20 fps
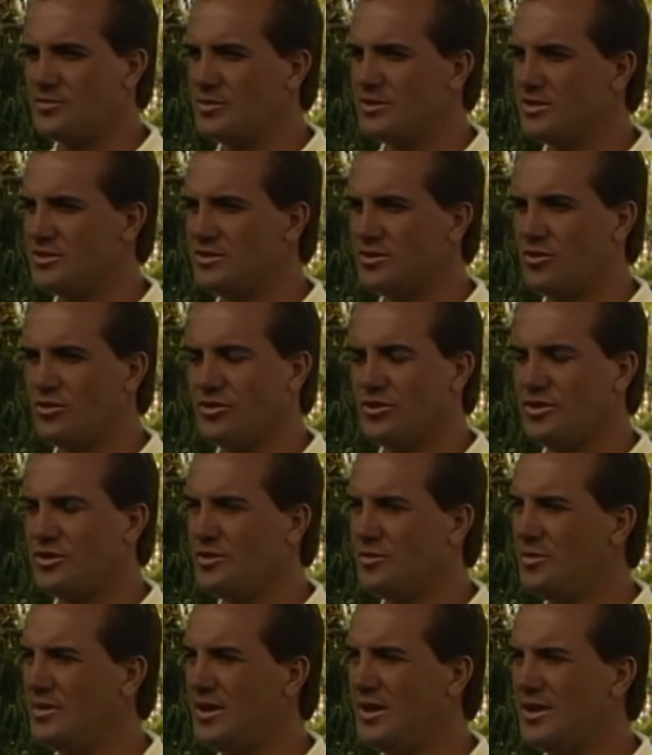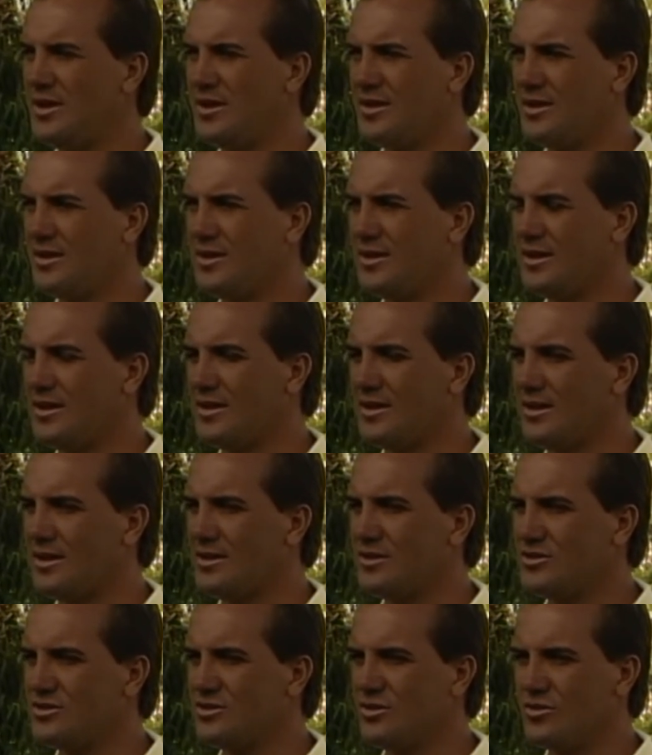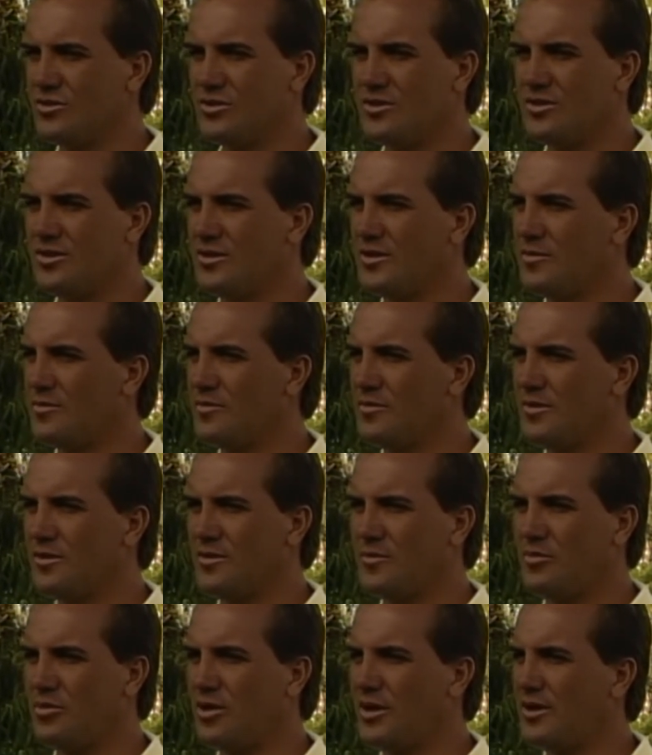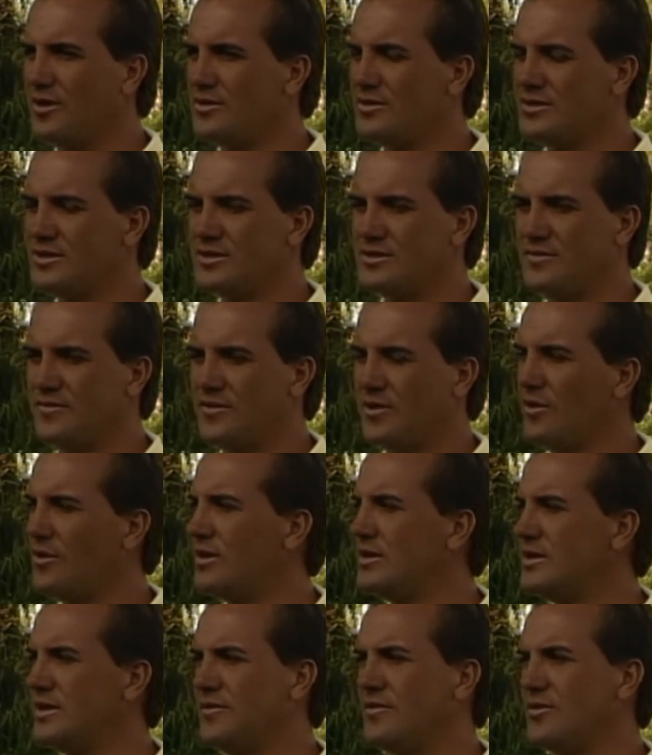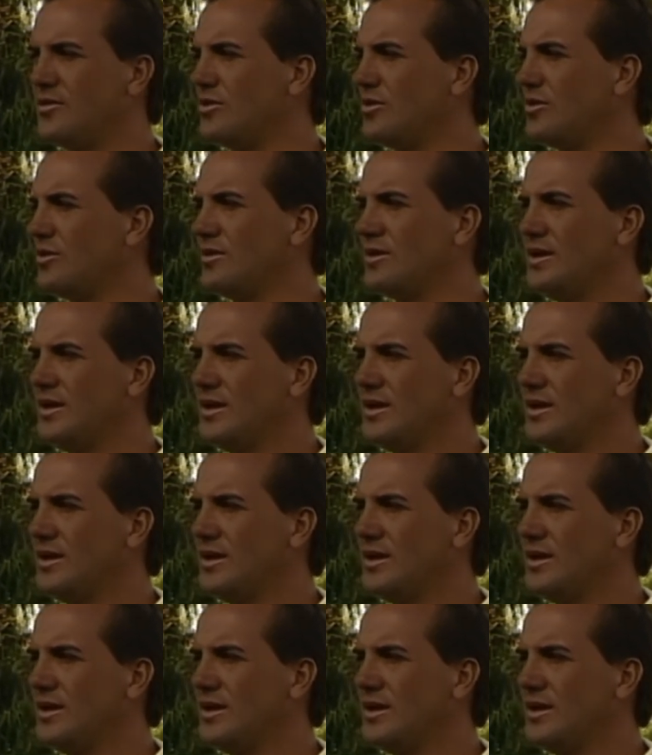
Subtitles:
been so good to me and so good to their players. It's very difficult